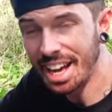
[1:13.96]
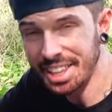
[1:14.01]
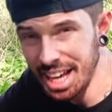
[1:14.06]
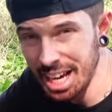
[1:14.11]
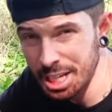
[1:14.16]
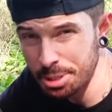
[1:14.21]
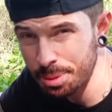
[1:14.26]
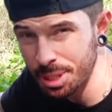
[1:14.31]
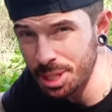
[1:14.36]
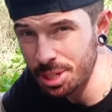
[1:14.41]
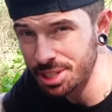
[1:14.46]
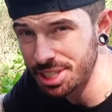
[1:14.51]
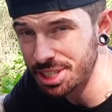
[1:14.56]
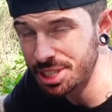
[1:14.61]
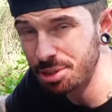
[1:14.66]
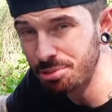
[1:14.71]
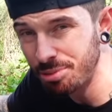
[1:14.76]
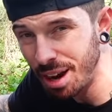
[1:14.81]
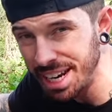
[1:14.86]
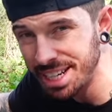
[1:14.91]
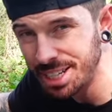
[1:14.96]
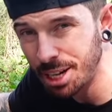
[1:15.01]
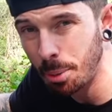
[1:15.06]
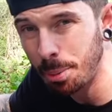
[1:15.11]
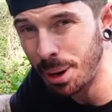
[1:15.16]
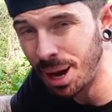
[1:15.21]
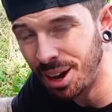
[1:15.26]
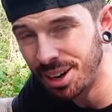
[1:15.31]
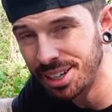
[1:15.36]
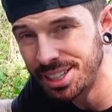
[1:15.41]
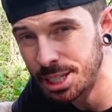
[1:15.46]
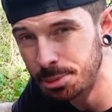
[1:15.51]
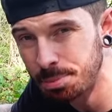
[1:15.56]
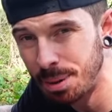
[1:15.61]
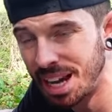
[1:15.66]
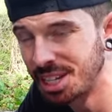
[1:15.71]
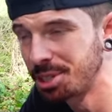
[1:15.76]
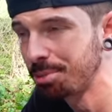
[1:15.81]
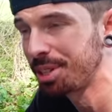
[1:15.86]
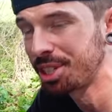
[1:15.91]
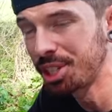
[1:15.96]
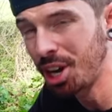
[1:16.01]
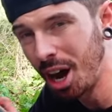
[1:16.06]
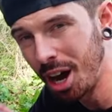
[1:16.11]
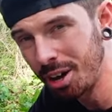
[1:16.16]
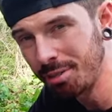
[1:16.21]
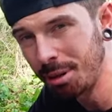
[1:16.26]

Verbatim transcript: And that is because there's a radar behind this badge which I